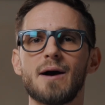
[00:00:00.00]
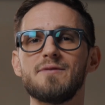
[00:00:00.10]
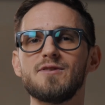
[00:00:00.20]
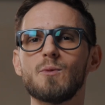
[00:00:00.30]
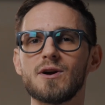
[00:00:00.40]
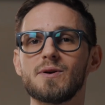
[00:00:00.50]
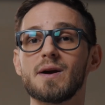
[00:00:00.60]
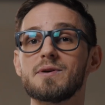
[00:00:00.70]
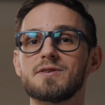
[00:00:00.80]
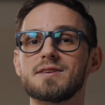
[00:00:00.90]
Now, if you're
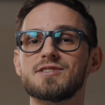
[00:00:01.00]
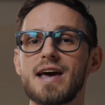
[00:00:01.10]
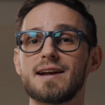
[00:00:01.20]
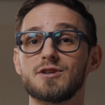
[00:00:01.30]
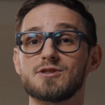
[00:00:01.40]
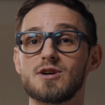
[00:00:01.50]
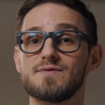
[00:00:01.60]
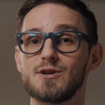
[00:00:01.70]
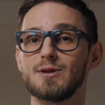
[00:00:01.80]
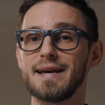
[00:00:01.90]
wondering whether this channel
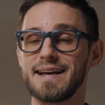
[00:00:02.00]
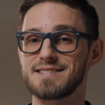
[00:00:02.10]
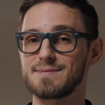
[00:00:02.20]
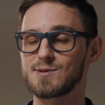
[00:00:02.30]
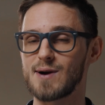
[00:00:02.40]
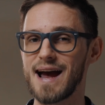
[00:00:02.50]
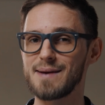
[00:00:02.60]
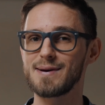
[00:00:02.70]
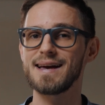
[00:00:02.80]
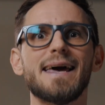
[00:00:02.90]
deserves your like and
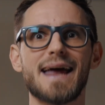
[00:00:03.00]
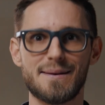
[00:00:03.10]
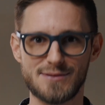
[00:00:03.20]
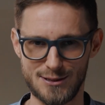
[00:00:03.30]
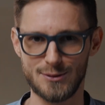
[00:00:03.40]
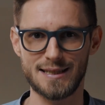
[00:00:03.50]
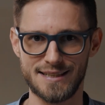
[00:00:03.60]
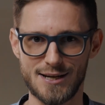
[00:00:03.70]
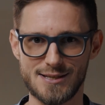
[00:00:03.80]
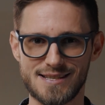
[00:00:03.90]
subscribe, it absolutely
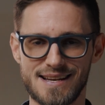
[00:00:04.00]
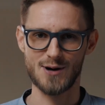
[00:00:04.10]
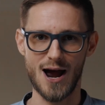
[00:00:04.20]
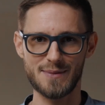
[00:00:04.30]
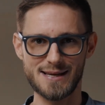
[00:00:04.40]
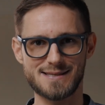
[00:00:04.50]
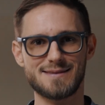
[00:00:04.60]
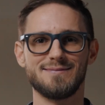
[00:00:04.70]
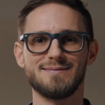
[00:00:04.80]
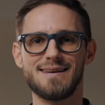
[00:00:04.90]
does. Promise.
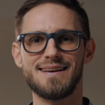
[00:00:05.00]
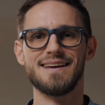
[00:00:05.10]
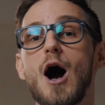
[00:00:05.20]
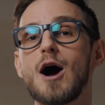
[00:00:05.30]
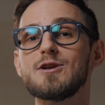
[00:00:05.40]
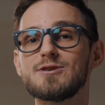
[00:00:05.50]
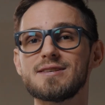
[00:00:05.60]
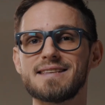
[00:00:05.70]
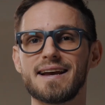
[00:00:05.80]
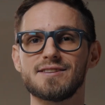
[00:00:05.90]
On to
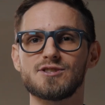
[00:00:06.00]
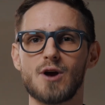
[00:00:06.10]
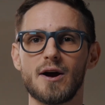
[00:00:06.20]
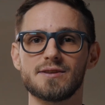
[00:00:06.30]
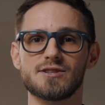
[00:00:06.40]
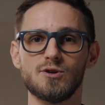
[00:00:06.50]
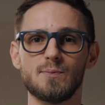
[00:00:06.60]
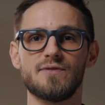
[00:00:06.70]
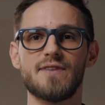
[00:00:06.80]
the second strongest group of